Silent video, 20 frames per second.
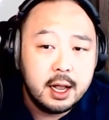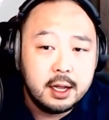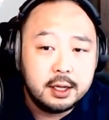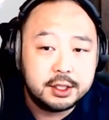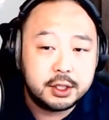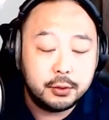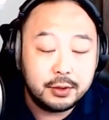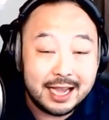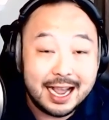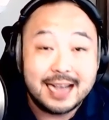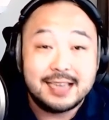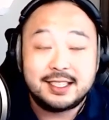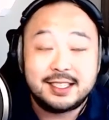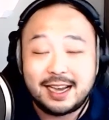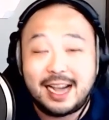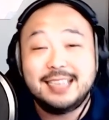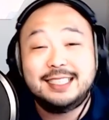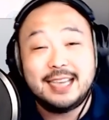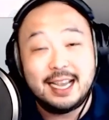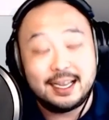So yes,
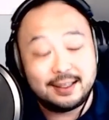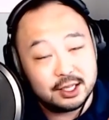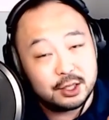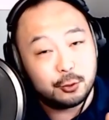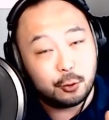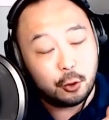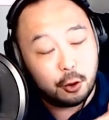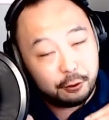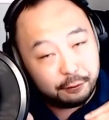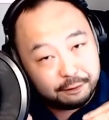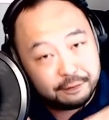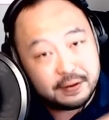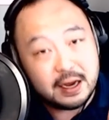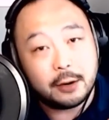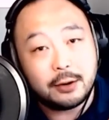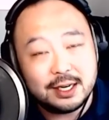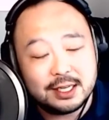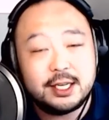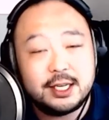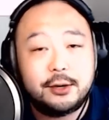I take this role
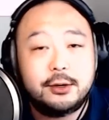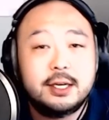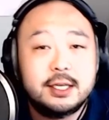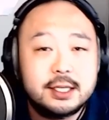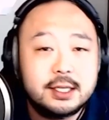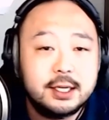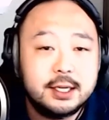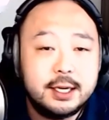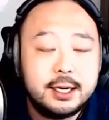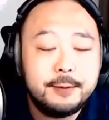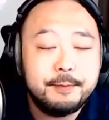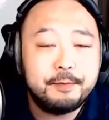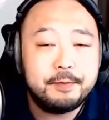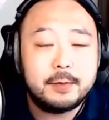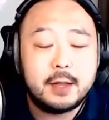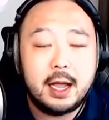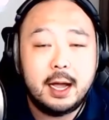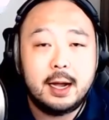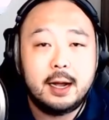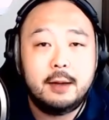very seriously.
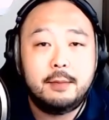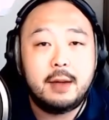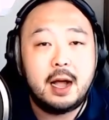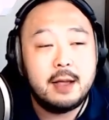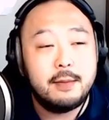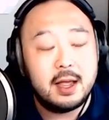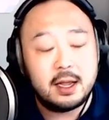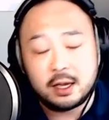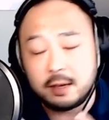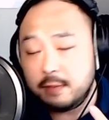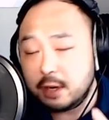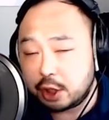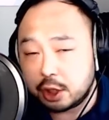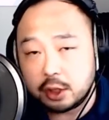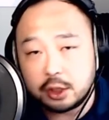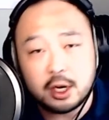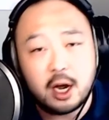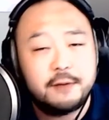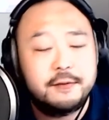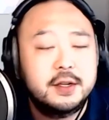I make
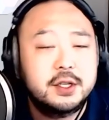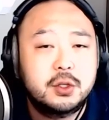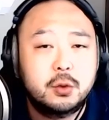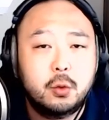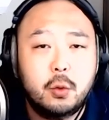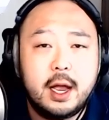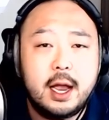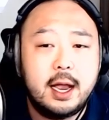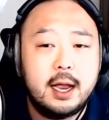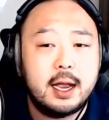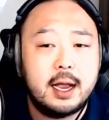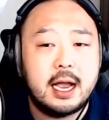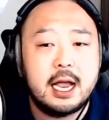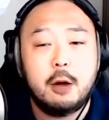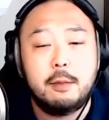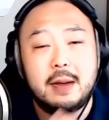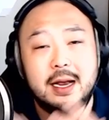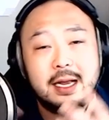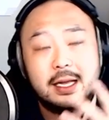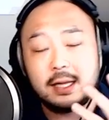commissions off this way. I
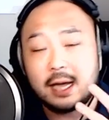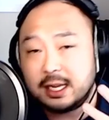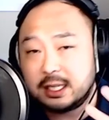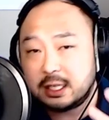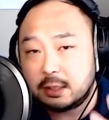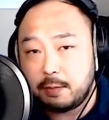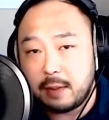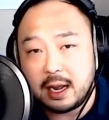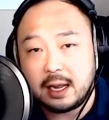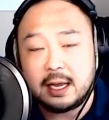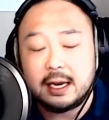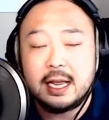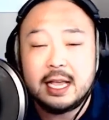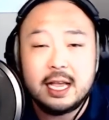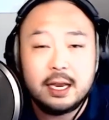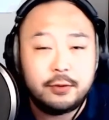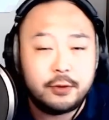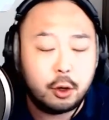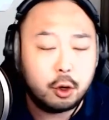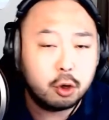help my clients make and
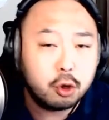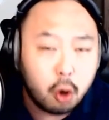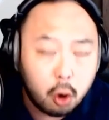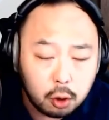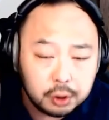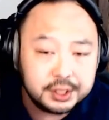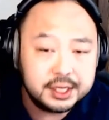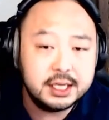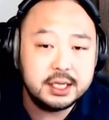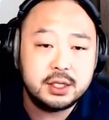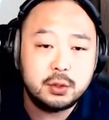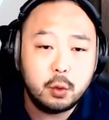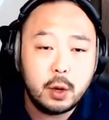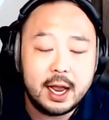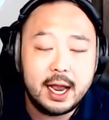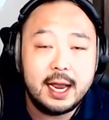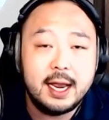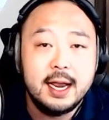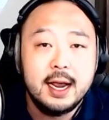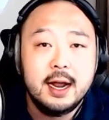hit their goals this
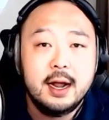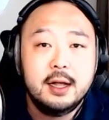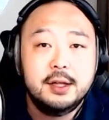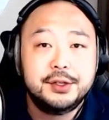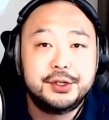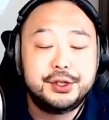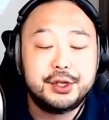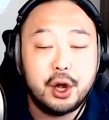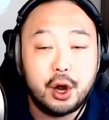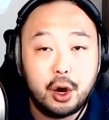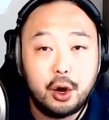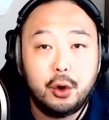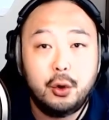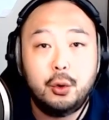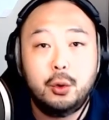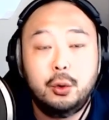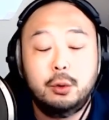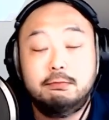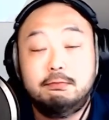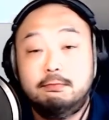way.
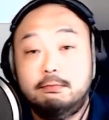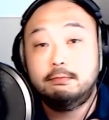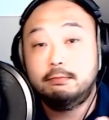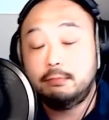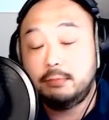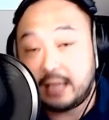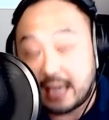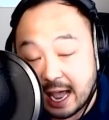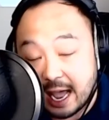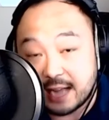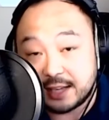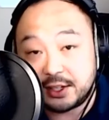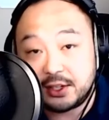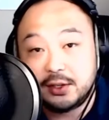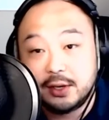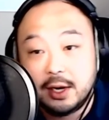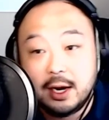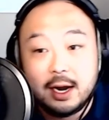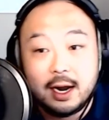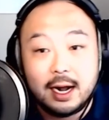So
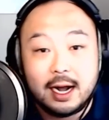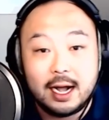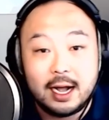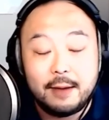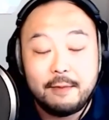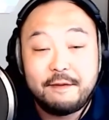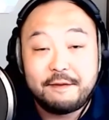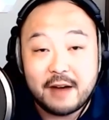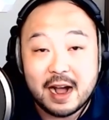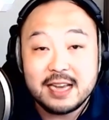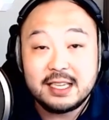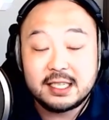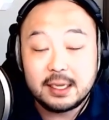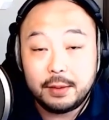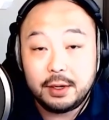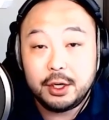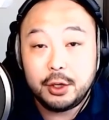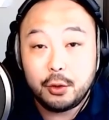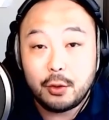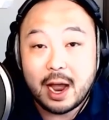yes, find
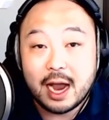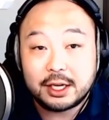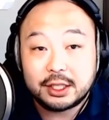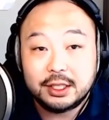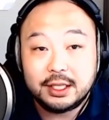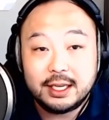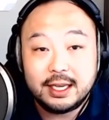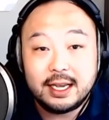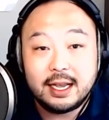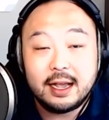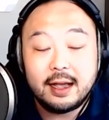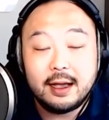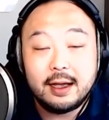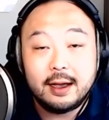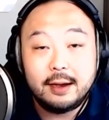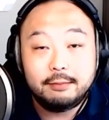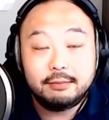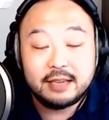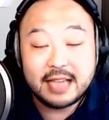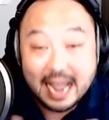someone who actually
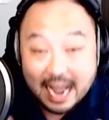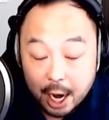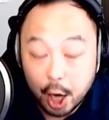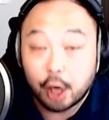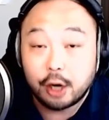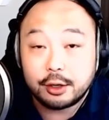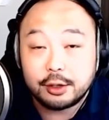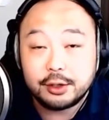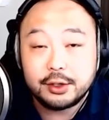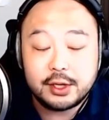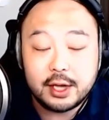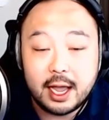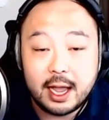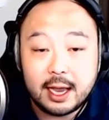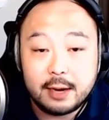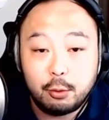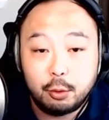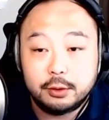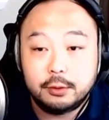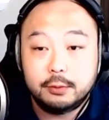cares
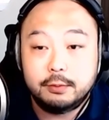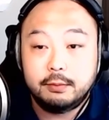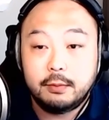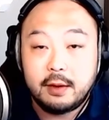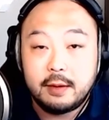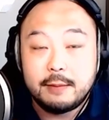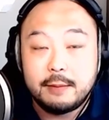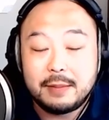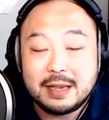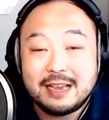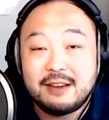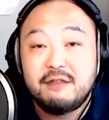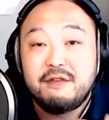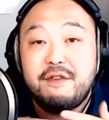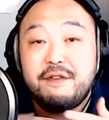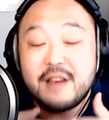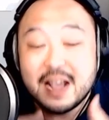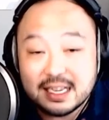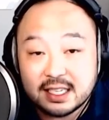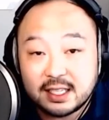and will be
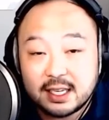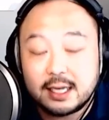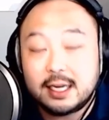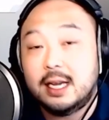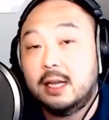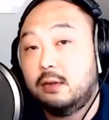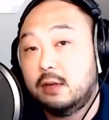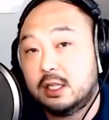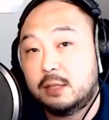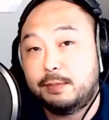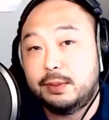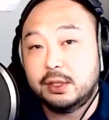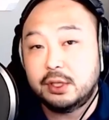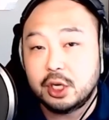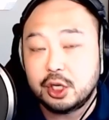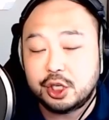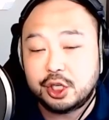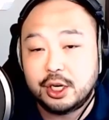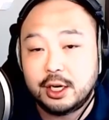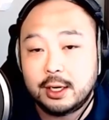invested in this
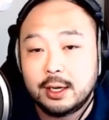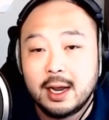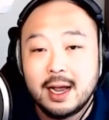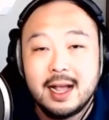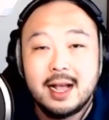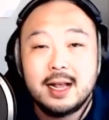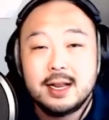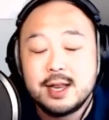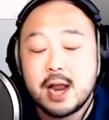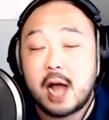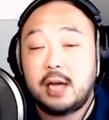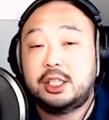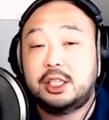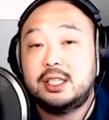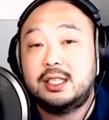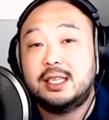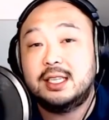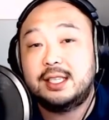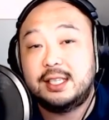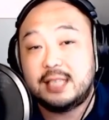position, not
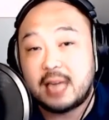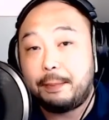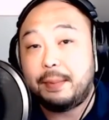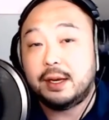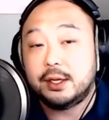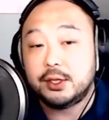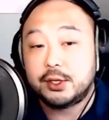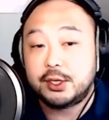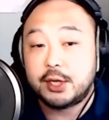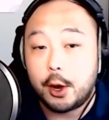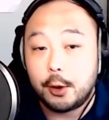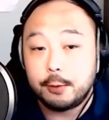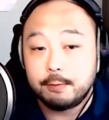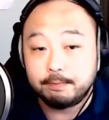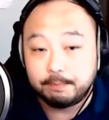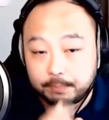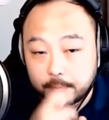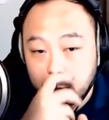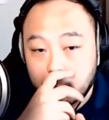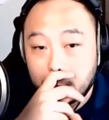just a stepping stone,
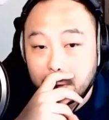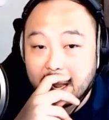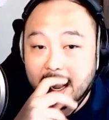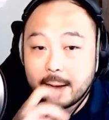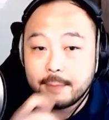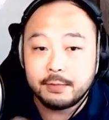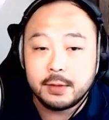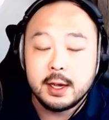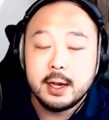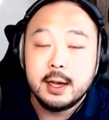okay?